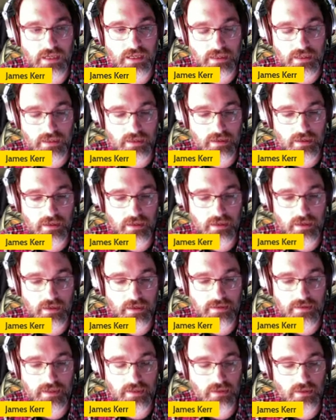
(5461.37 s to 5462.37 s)
like uh,
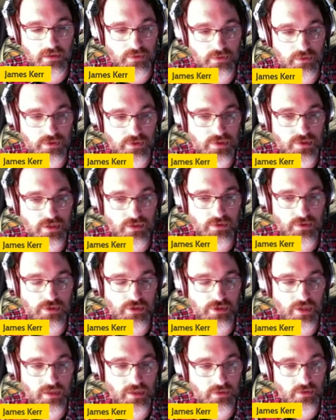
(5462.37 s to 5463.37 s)
Daniel Larusso and
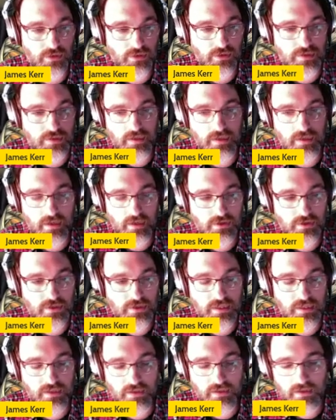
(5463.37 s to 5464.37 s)
Johnny Lawrence on another
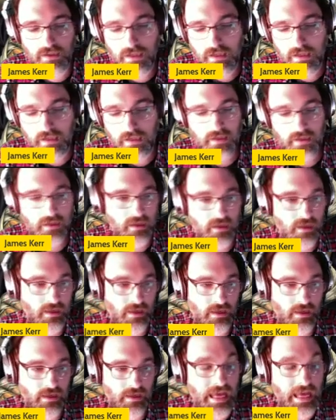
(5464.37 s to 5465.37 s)
tier, and
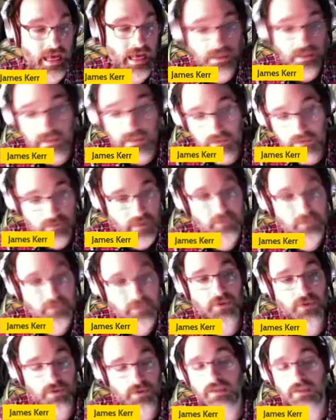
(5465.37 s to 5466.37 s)
like Ali and people
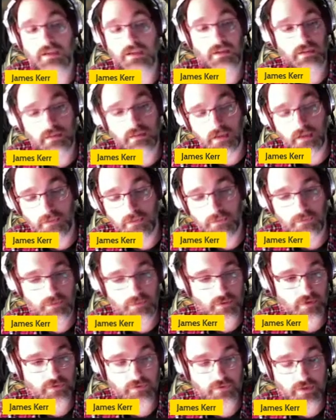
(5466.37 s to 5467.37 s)
who are in their uh,
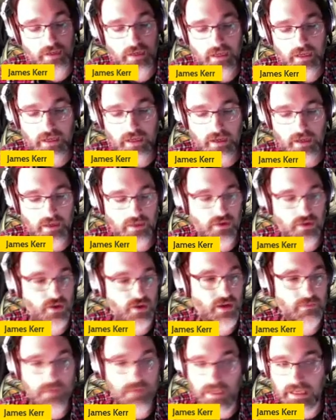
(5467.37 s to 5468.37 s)
periphery, and then you
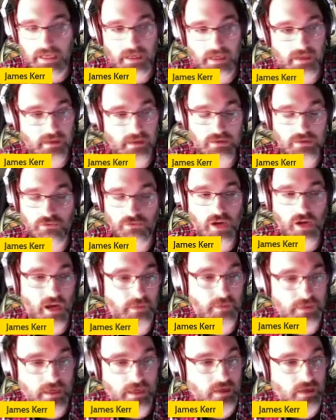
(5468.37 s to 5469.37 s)
got Miguel and
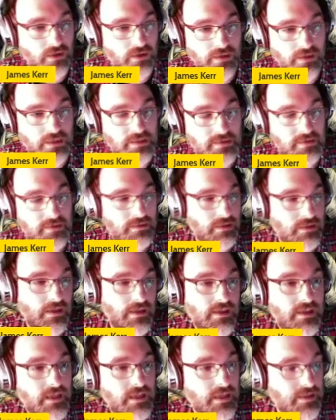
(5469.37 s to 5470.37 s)
Robbie and all these young
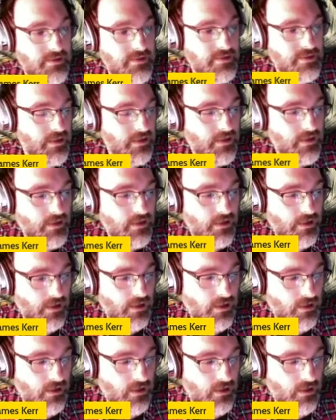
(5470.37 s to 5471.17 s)
kids uh,